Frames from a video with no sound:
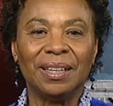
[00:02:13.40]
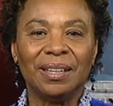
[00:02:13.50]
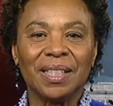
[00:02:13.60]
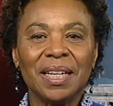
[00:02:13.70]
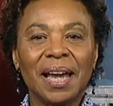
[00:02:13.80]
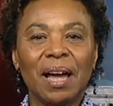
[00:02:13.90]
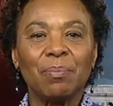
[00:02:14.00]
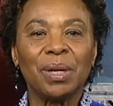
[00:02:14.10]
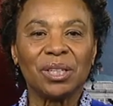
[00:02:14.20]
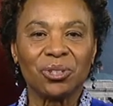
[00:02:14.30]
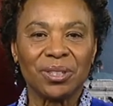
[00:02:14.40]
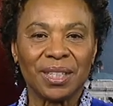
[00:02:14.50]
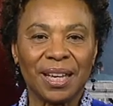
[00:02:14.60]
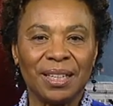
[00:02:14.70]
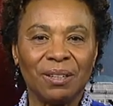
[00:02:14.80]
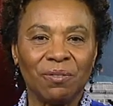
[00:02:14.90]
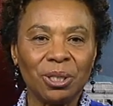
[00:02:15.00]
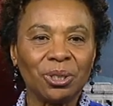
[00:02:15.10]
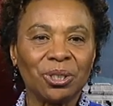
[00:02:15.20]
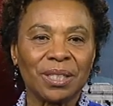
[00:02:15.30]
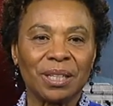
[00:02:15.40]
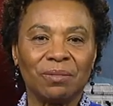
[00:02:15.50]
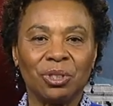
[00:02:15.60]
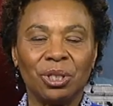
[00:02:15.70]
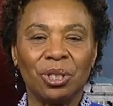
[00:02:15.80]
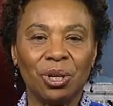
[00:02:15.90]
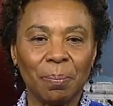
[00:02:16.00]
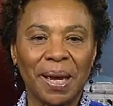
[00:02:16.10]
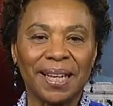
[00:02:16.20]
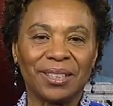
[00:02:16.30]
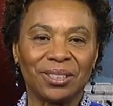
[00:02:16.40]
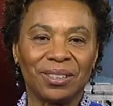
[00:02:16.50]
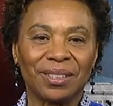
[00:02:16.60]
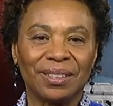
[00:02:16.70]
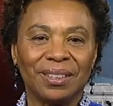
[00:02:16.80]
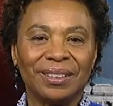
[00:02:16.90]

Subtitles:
Seek out mentors and devote yourself to your passions.